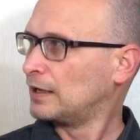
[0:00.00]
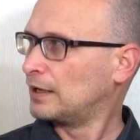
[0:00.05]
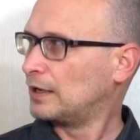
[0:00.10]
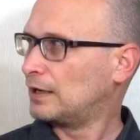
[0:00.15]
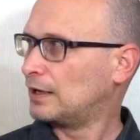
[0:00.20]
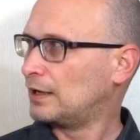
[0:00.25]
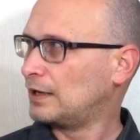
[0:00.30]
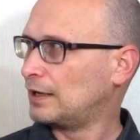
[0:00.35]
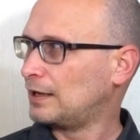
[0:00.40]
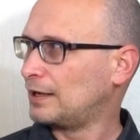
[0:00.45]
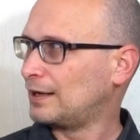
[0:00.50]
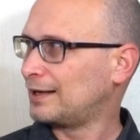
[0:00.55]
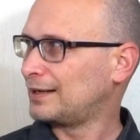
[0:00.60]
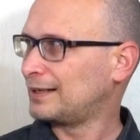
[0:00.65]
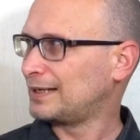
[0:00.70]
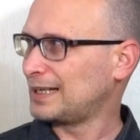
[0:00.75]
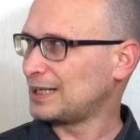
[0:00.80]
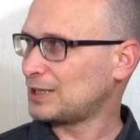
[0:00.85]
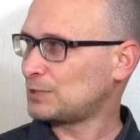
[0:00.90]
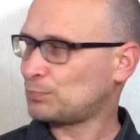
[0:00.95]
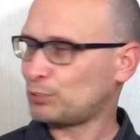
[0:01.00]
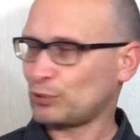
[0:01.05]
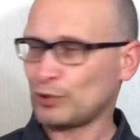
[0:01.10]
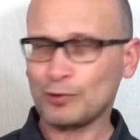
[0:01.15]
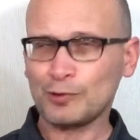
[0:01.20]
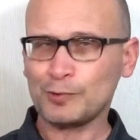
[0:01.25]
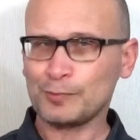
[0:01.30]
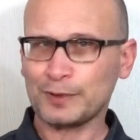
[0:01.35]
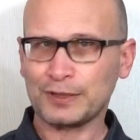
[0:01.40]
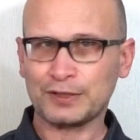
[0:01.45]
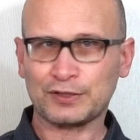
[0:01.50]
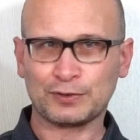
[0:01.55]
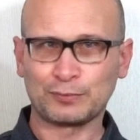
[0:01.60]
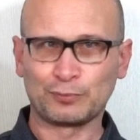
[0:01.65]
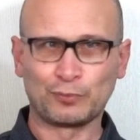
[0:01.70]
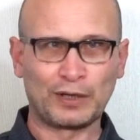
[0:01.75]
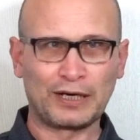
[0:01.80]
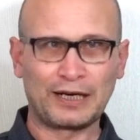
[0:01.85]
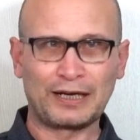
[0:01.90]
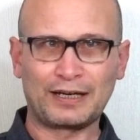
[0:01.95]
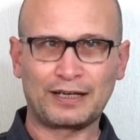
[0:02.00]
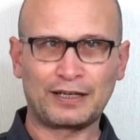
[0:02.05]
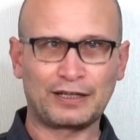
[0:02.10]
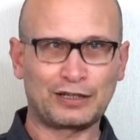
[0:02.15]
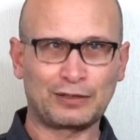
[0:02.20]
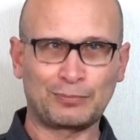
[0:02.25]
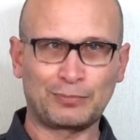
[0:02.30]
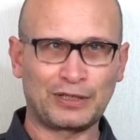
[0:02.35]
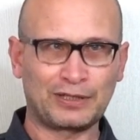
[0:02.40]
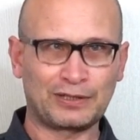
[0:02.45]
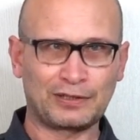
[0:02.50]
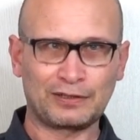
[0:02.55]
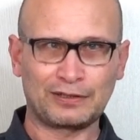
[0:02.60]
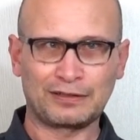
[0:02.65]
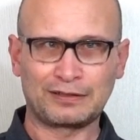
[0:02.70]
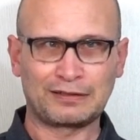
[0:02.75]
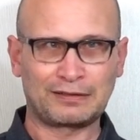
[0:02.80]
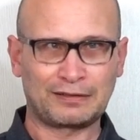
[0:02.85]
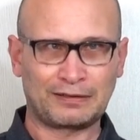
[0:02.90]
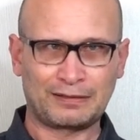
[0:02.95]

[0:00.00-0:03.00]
It's probably somewhere in the middle,